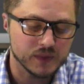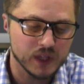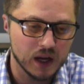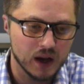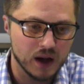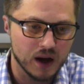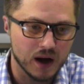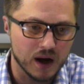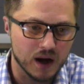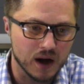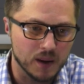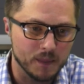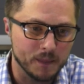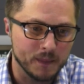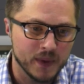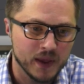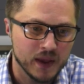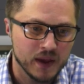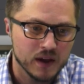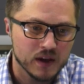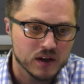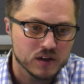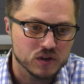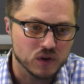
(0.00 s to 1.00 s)

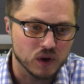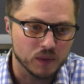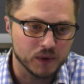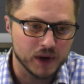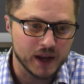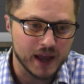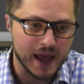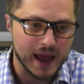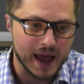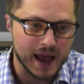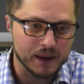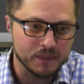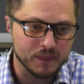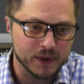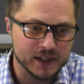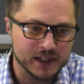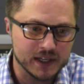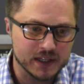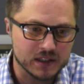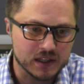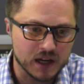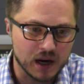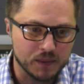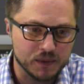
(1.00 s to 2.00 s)
So I'm going to add my
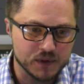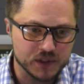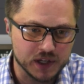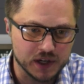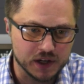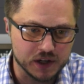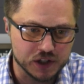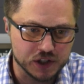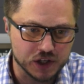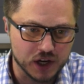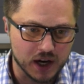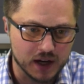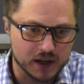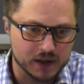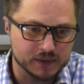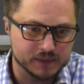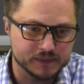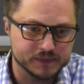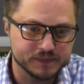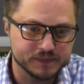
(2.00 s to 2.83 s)
Desktop Presenter shot.